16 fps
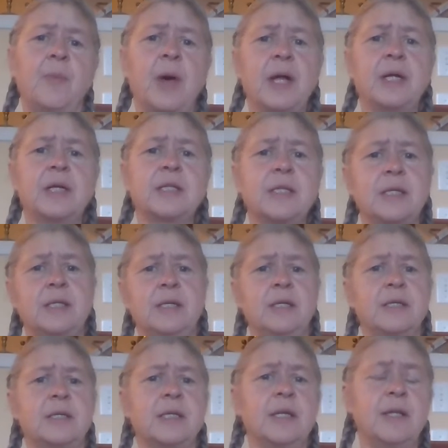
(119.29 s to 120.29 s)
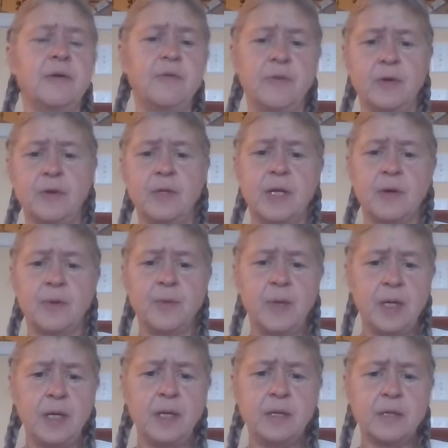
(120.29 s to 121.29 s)
medicine is in the food that we
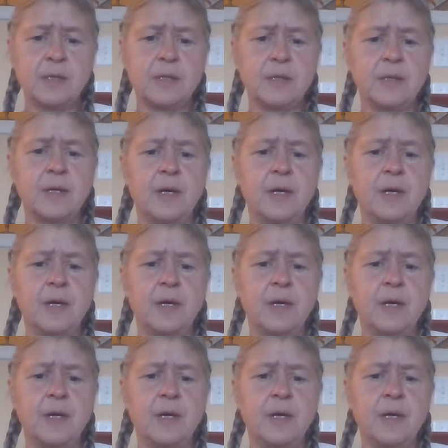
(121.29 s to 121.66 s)
eat,